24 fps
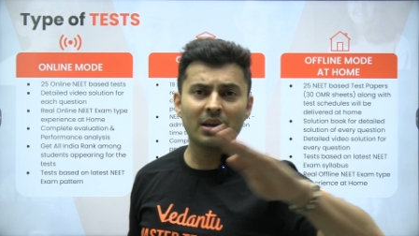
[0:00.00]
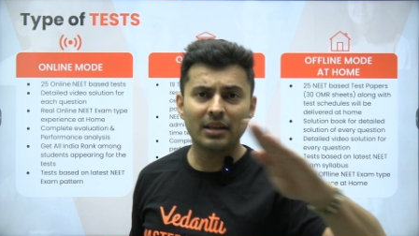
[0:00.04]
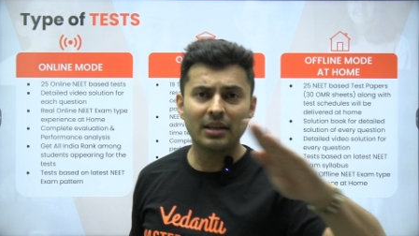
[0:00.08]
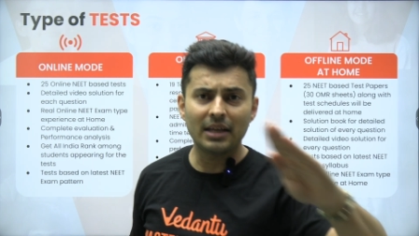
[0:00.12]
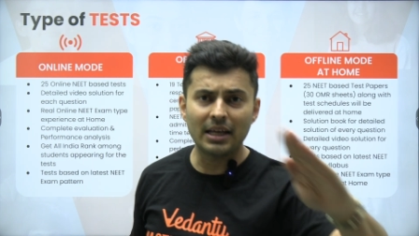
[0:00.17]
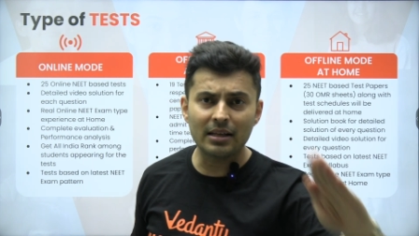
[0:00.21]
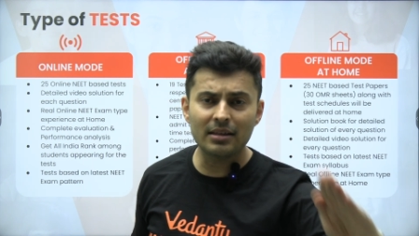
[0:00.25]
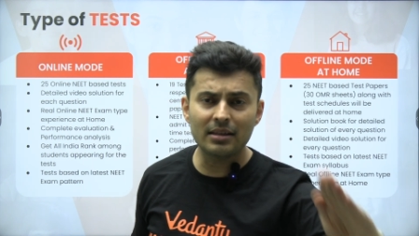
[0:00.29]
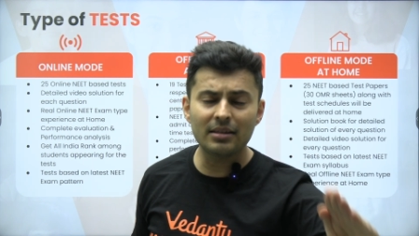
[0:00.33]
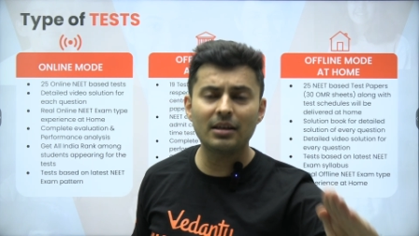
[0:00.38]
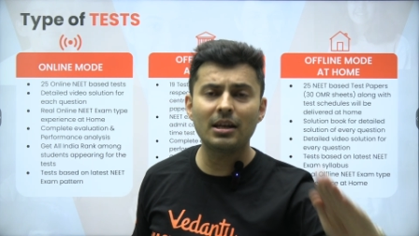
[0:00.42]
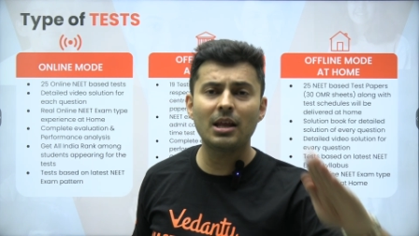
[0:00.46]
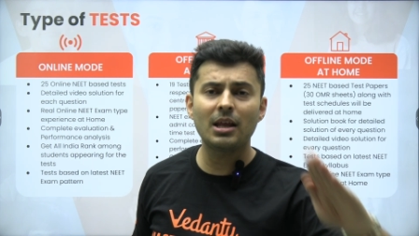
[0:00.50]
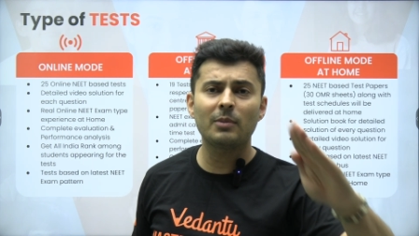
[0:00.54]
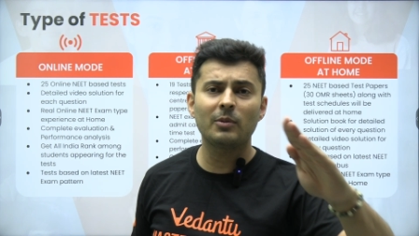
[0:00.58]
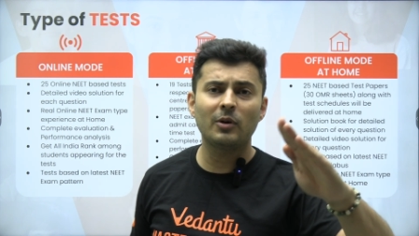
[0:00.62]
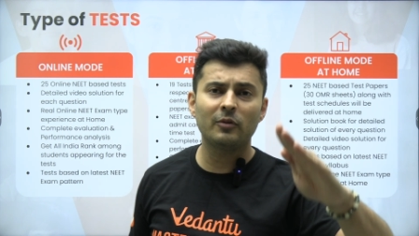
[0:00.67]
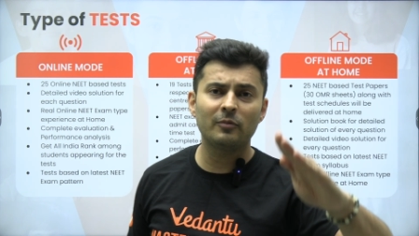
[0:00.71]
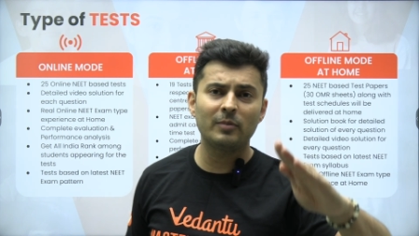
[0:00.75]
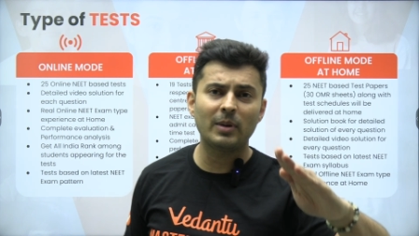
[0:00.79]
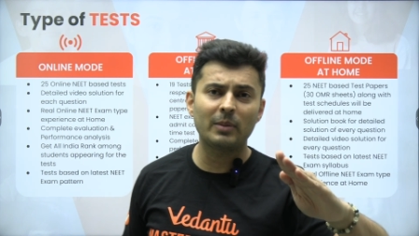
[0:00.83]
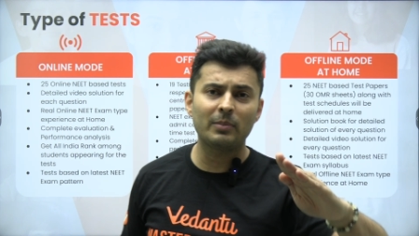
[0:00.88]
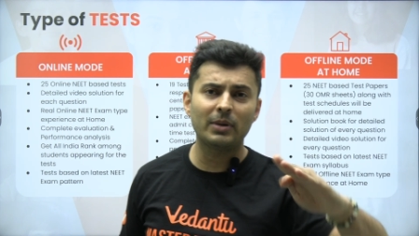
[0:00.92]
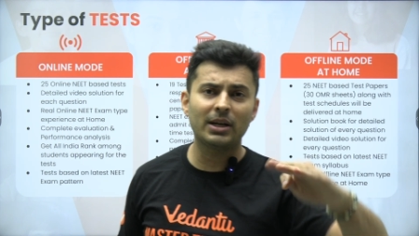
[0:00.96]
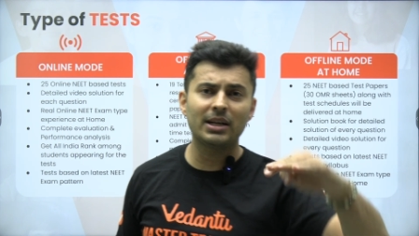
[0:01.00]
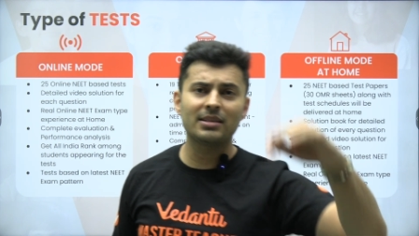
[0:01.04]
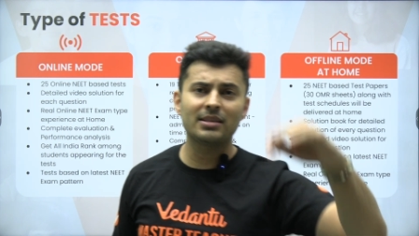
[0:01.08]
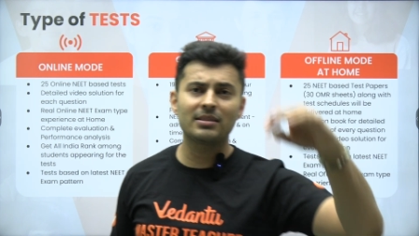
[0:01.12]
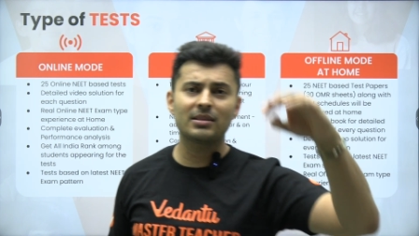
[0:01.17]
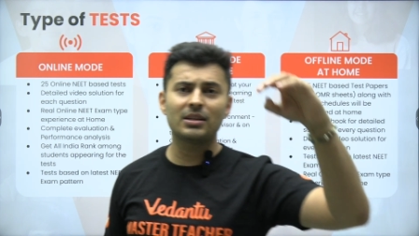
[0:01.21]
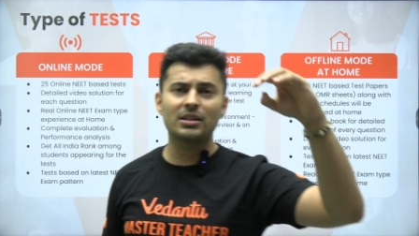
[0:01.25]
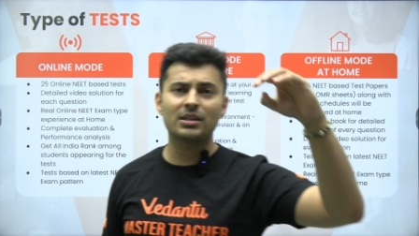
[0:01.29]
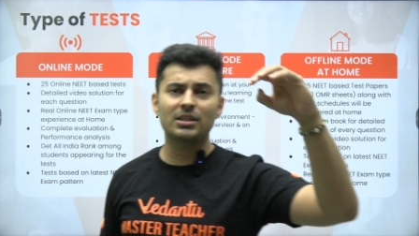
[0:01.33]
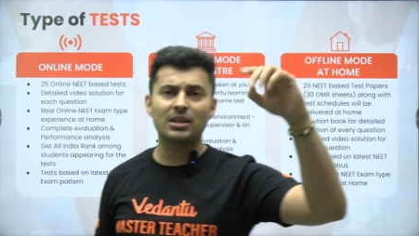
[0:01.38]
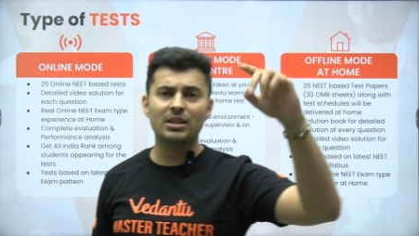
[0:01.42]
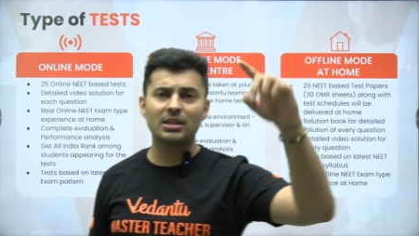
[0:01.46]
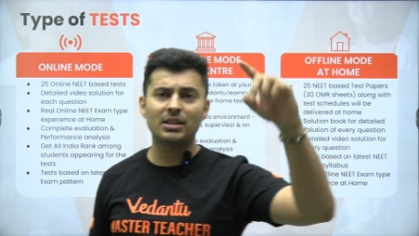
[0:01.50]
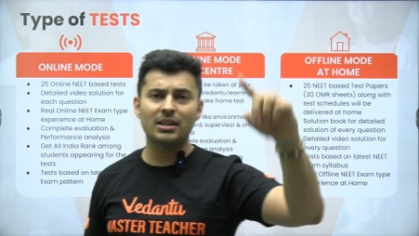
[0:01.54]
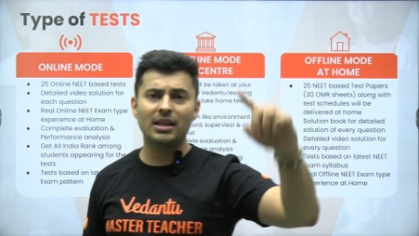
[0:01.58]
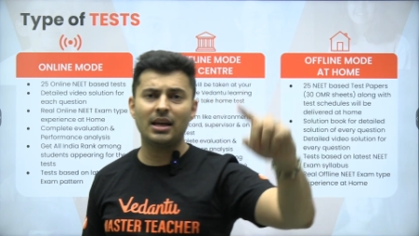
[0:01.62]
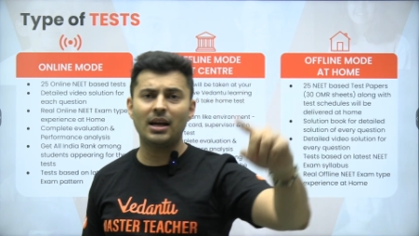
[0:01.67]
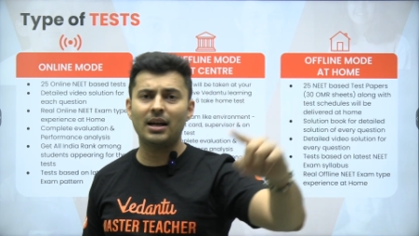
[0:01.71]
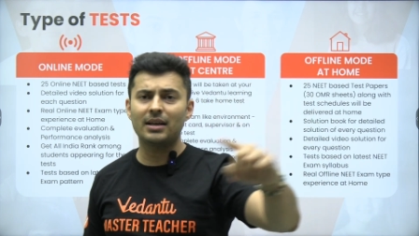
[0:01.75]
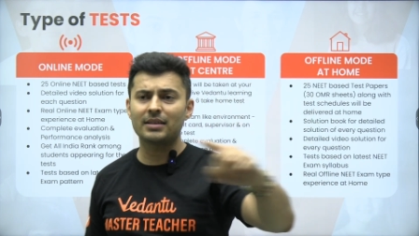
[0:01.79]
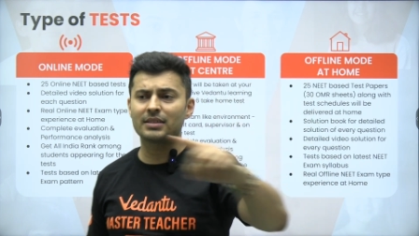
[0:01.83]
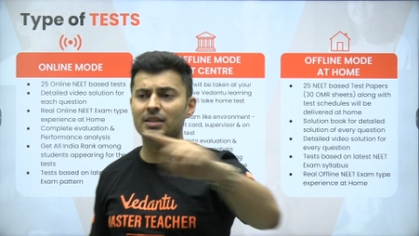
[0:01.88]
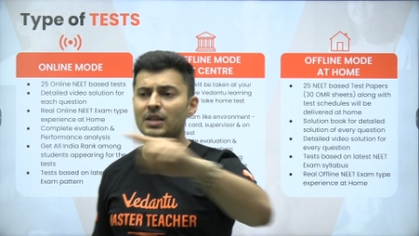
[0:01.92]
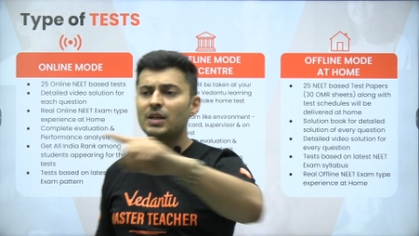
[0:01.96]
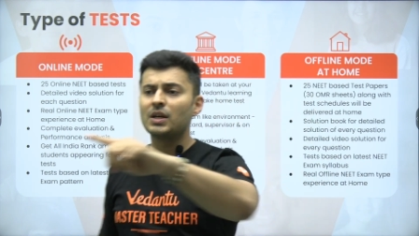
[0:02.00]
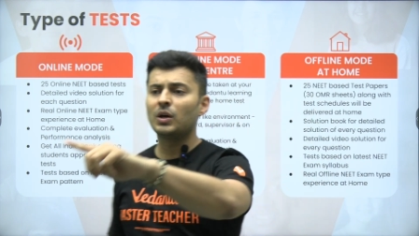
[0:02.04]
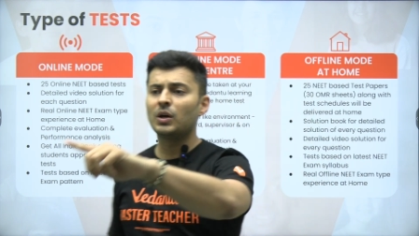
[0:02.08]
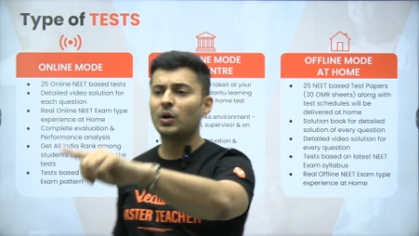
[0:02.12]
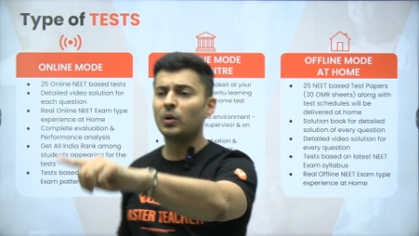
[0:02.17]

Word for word: in the name of paper discussion they ask